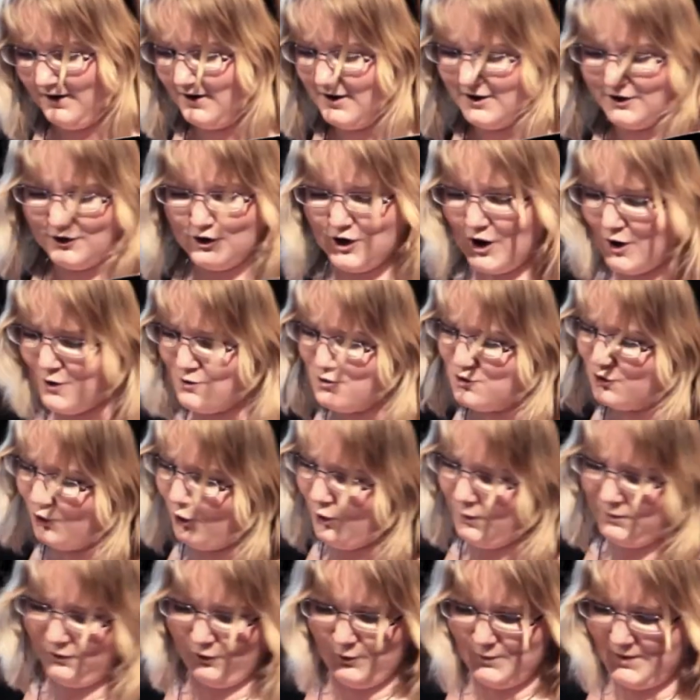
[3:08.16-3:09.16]
No
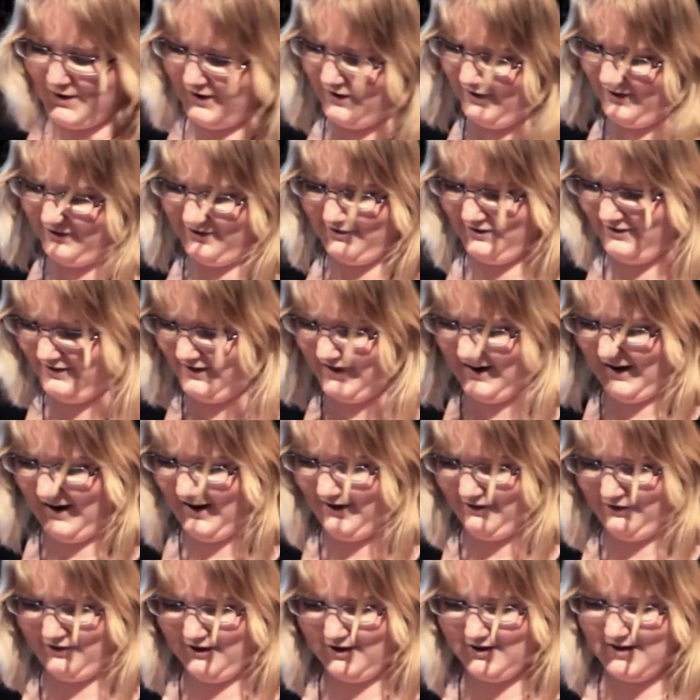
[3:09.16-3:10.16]
normal person
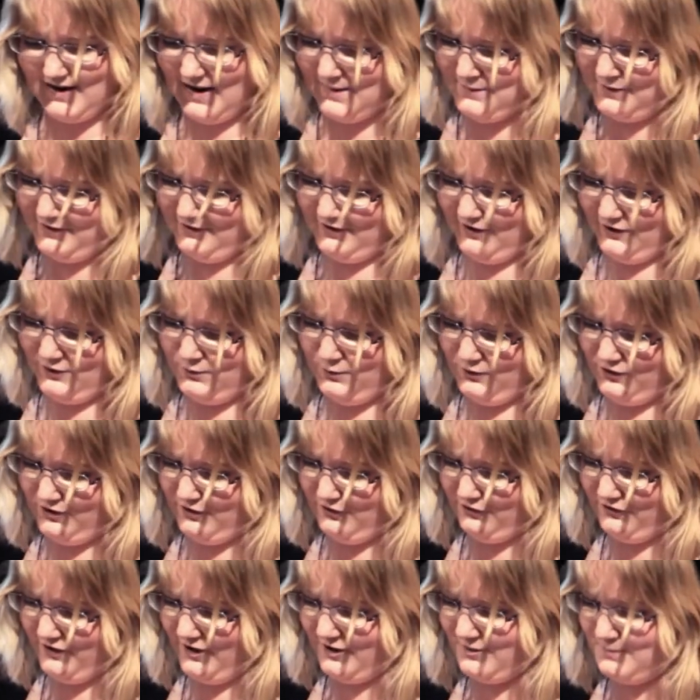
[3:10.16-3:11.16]
cares that Nemesis was the
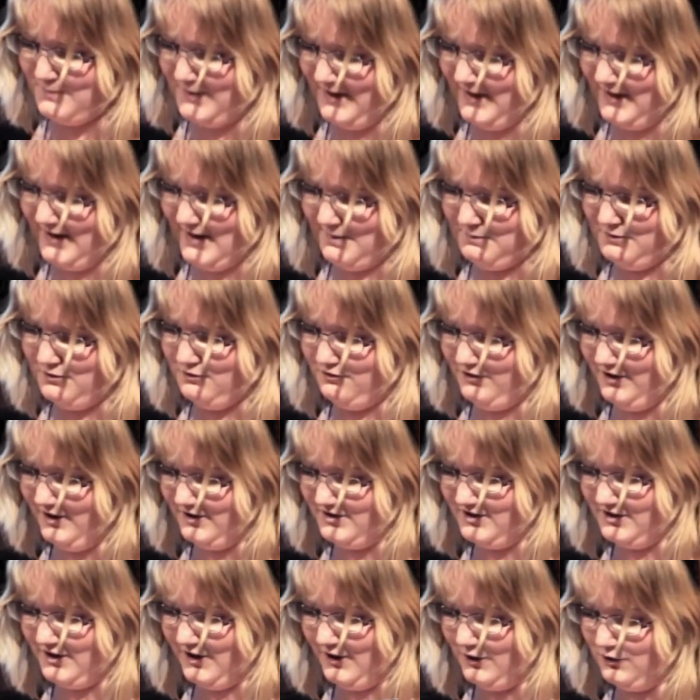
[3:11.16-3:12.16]
first B&M
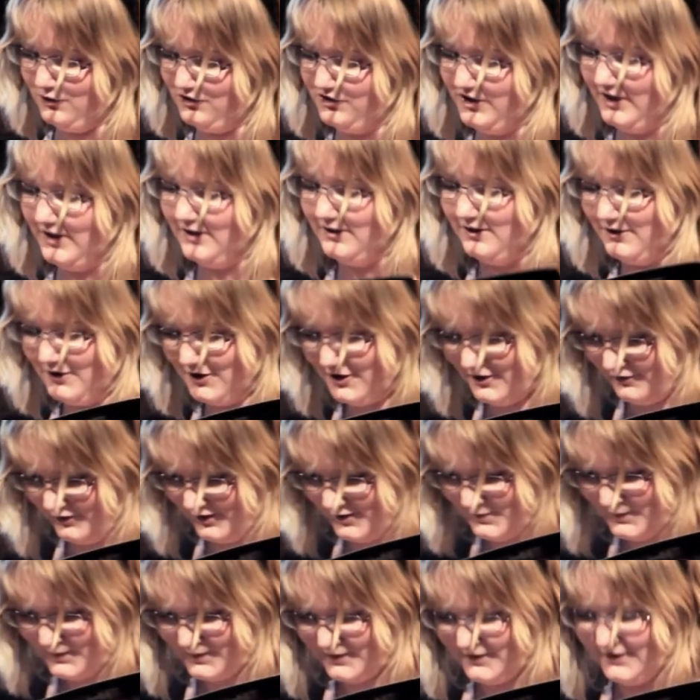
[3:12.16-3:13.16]
inverted coaster in
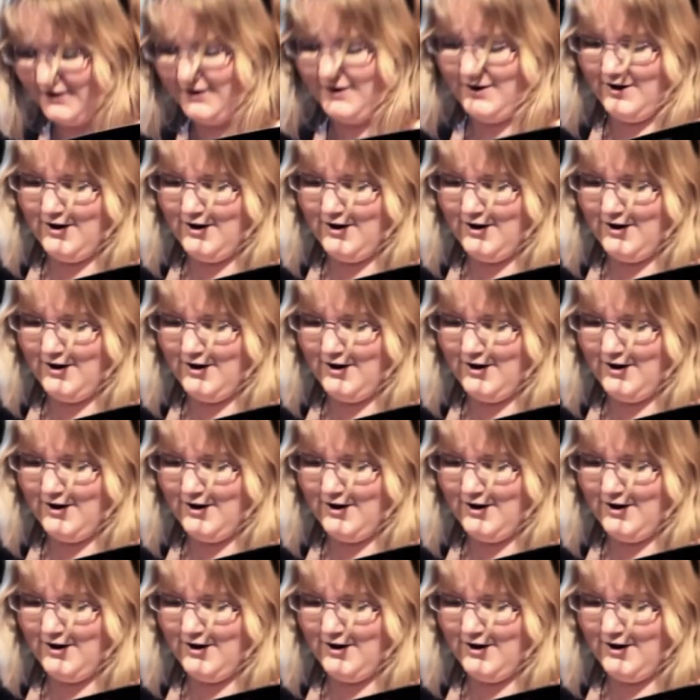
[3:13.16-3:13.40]
Europe, or